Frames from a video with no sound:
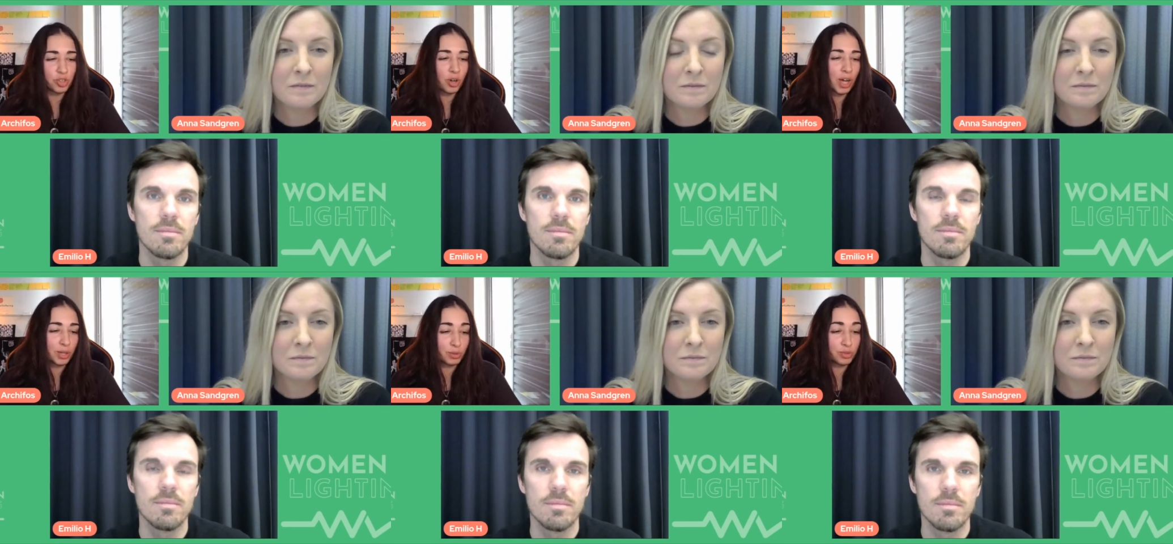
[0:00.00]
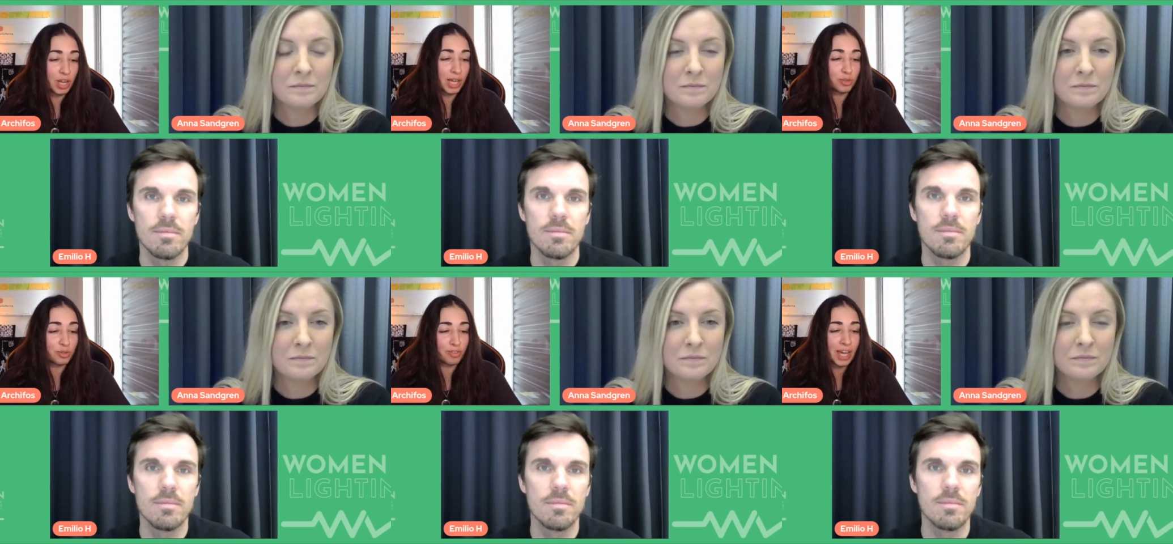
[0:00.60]
Speaker 1: So I would
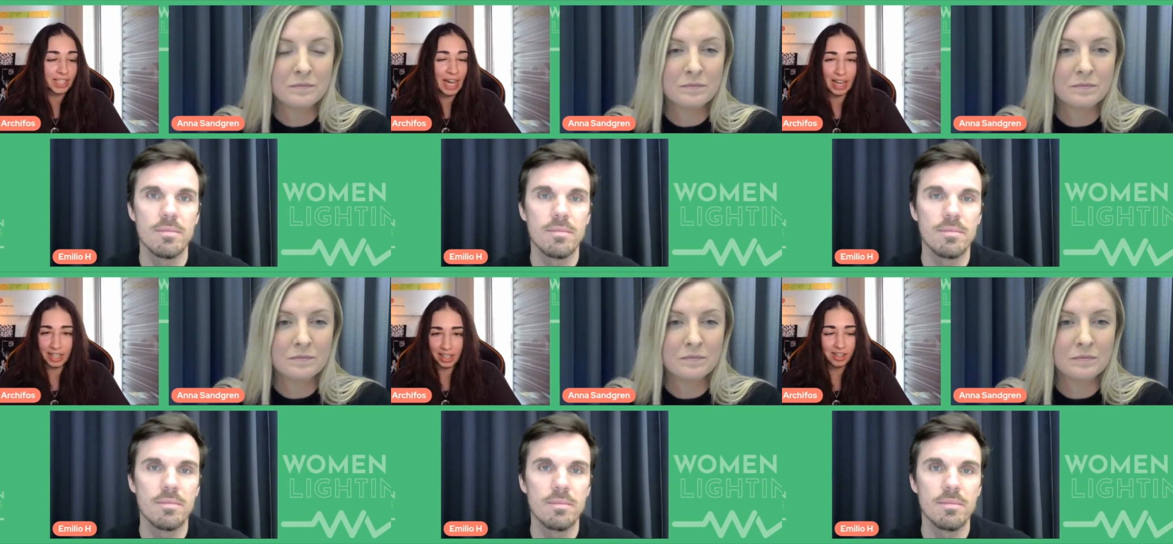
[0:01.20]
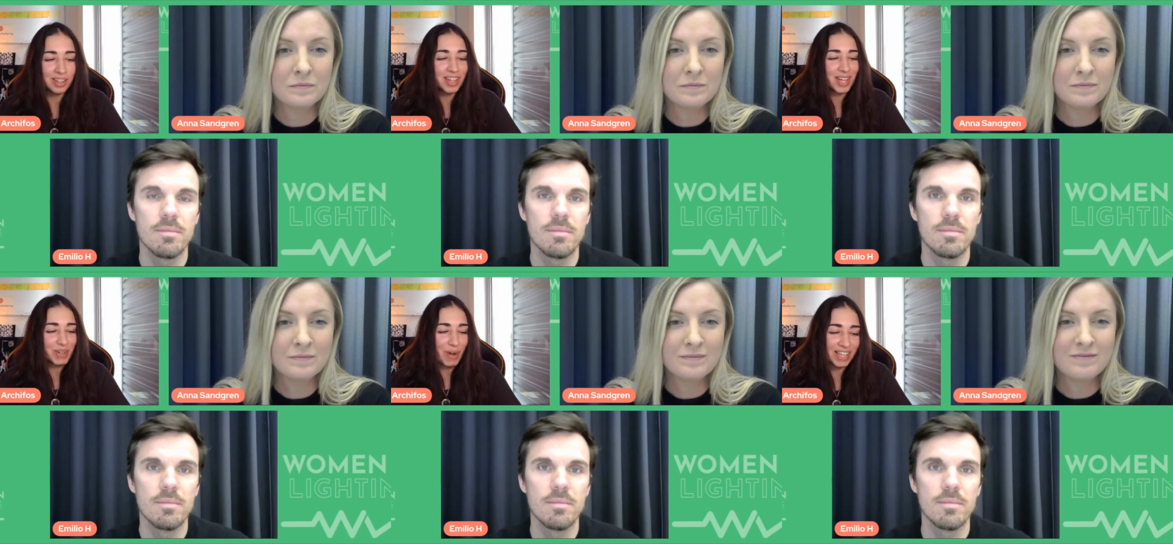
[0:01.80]
like to invite Anna,
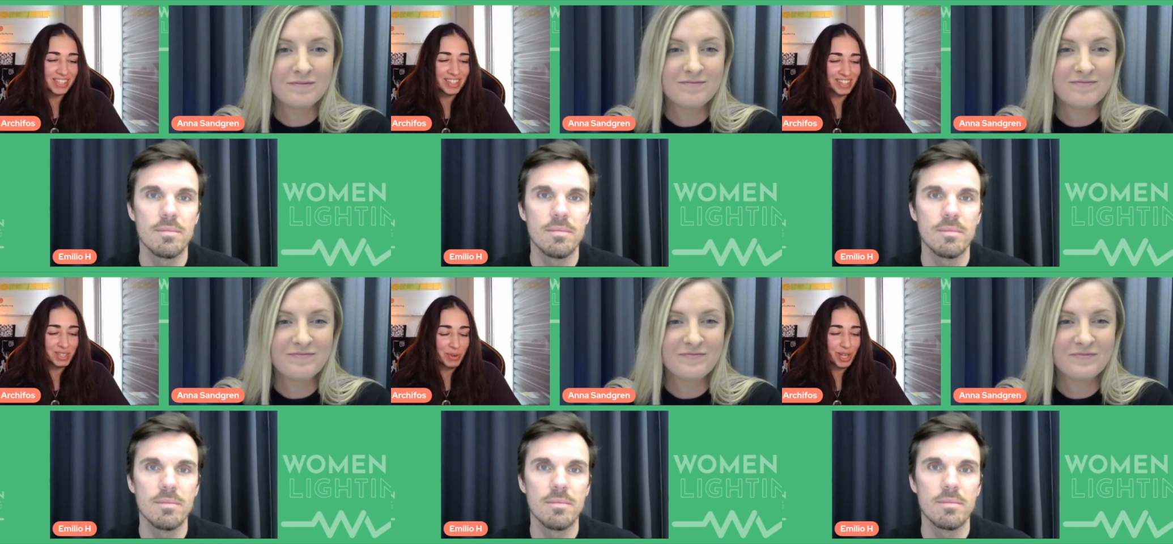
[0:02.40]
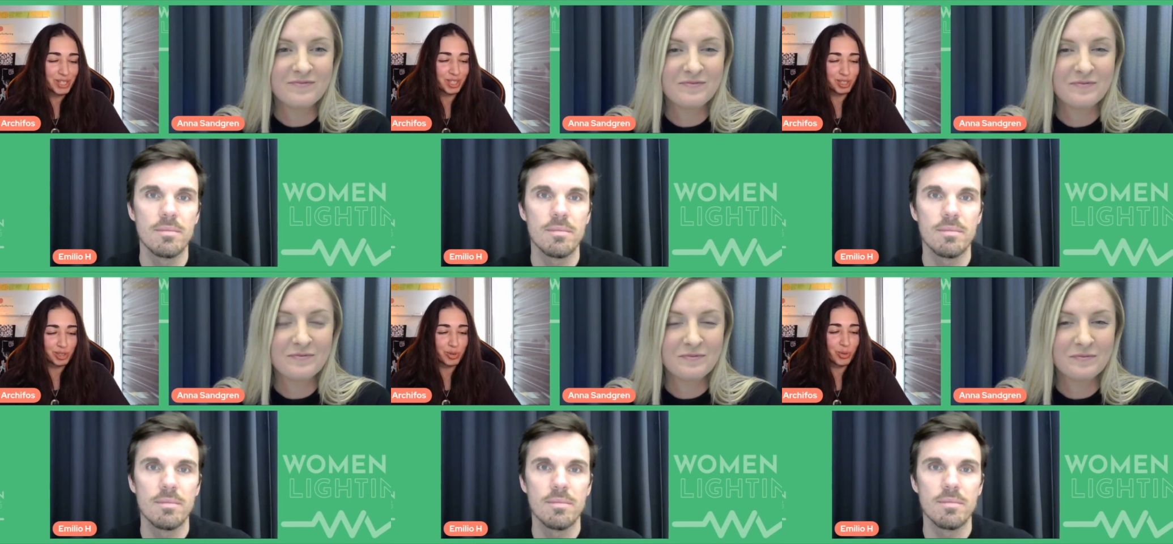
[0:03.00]
who asked this
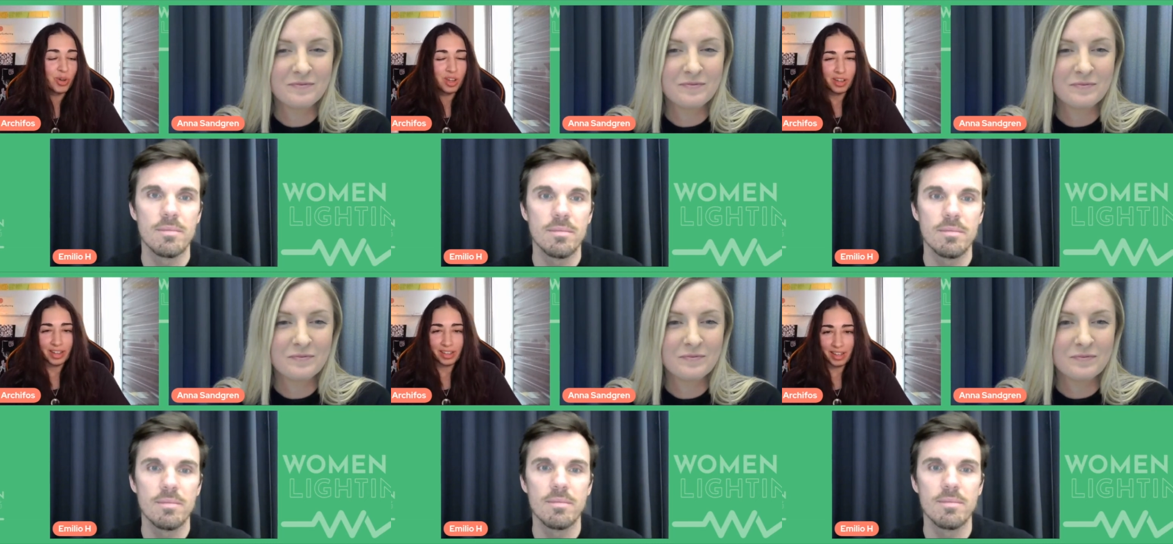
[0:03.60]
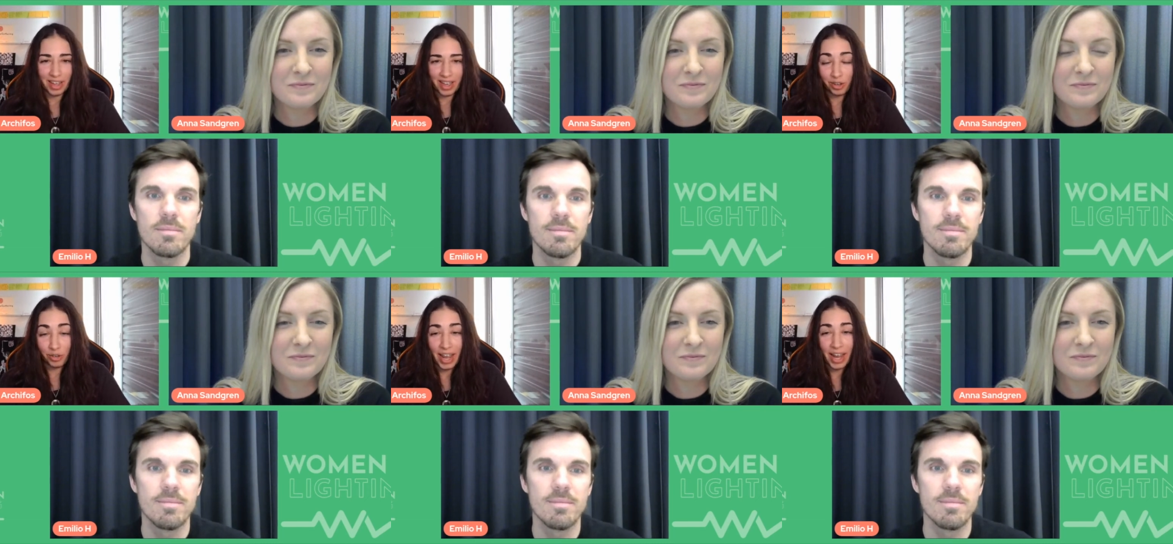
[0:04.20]
question, to
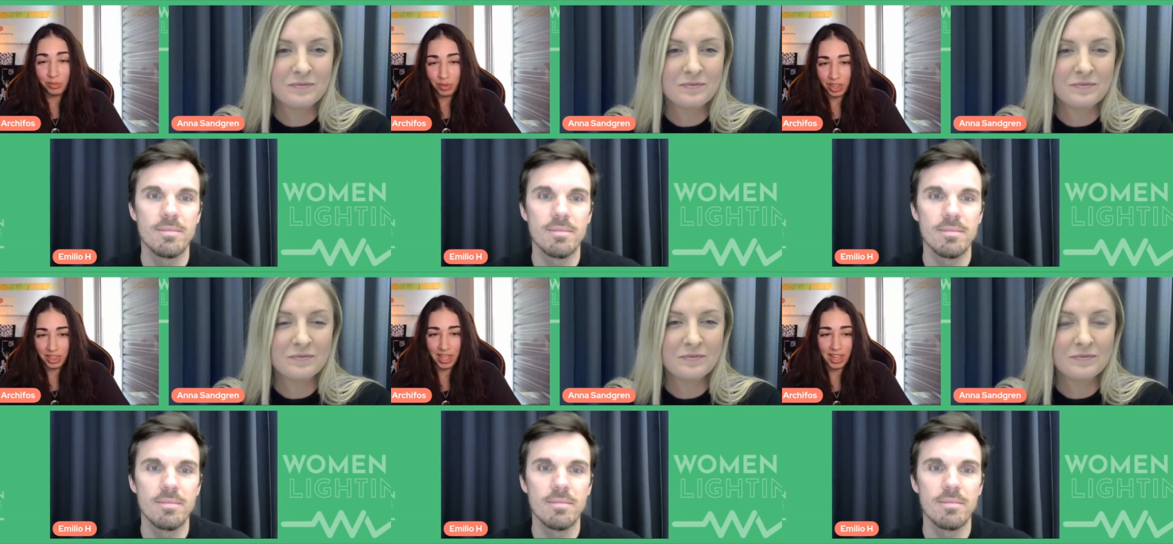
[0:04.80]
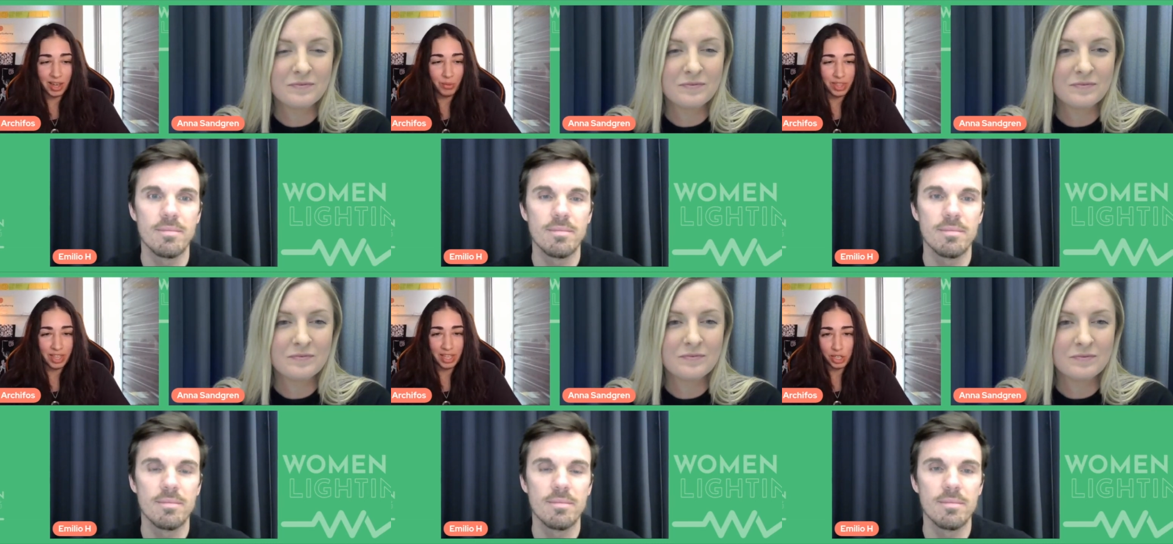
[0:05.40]
uh, connect with, uh,
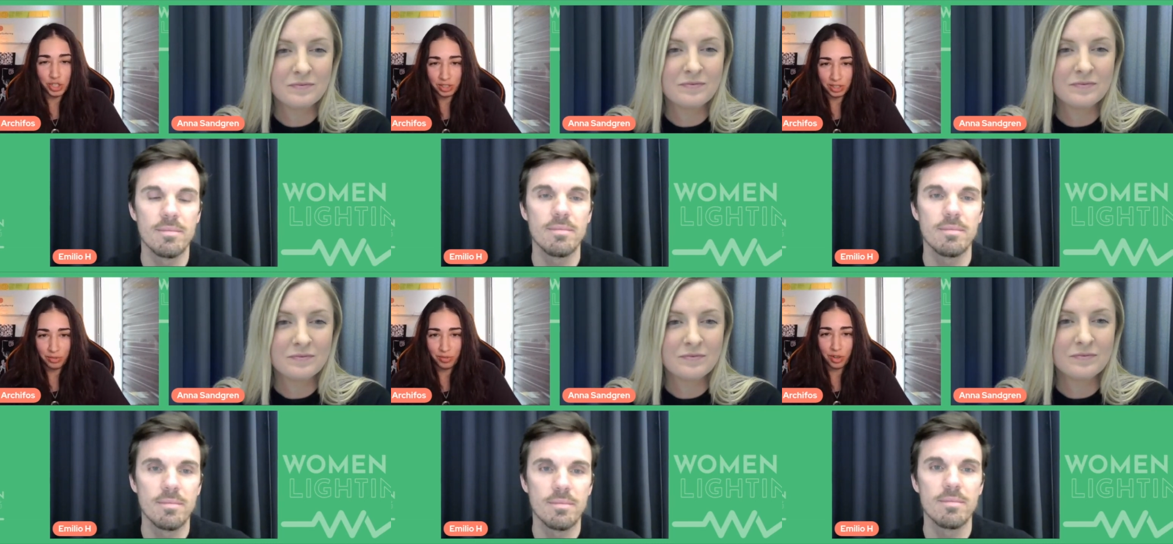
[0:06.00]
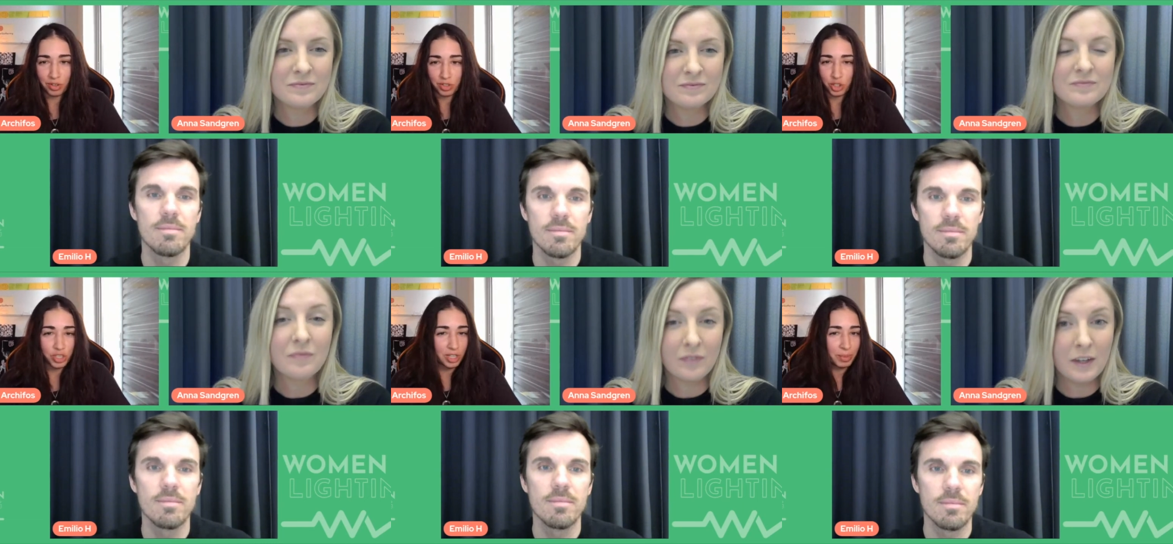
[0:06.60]
with the initiative on
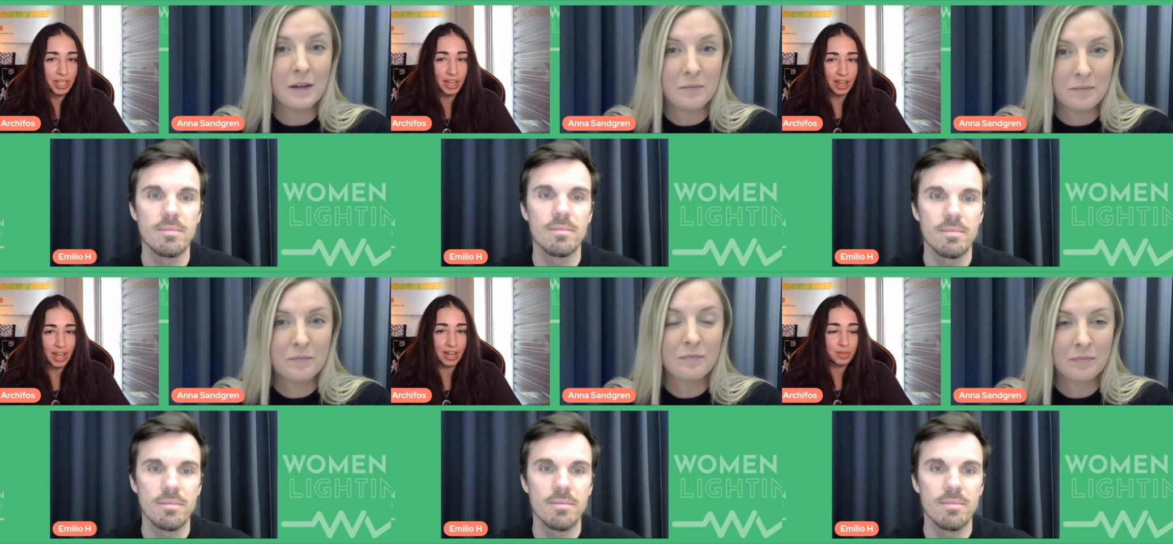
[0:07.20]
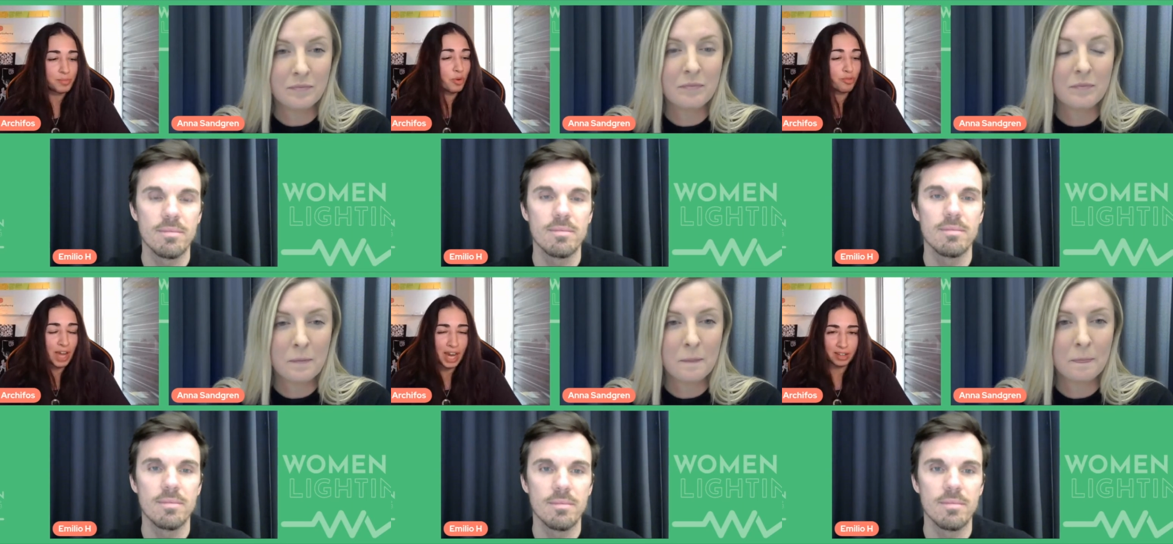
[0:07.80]
social media and
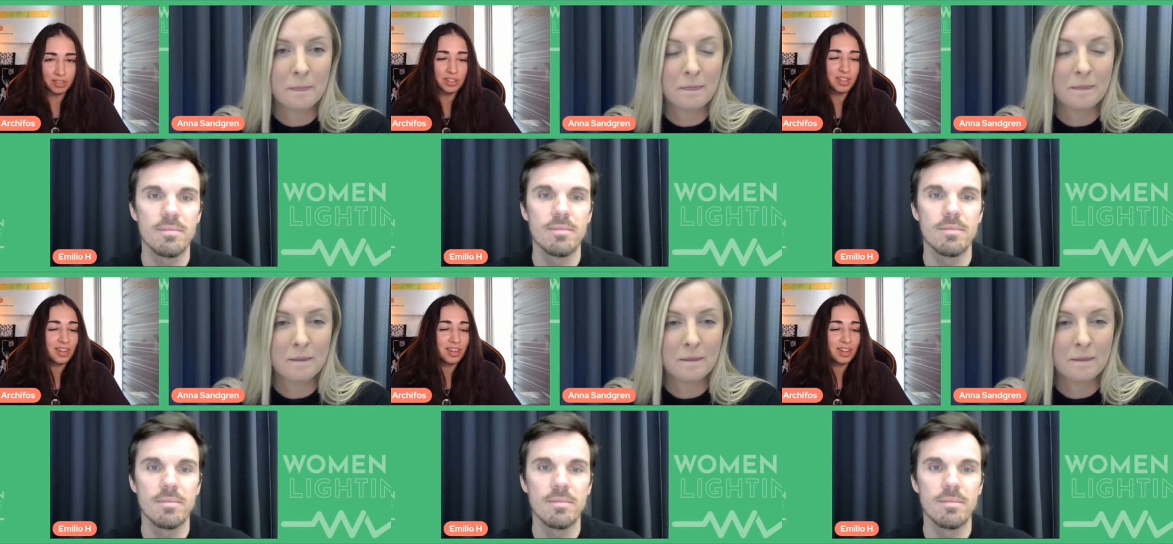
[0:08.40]
provide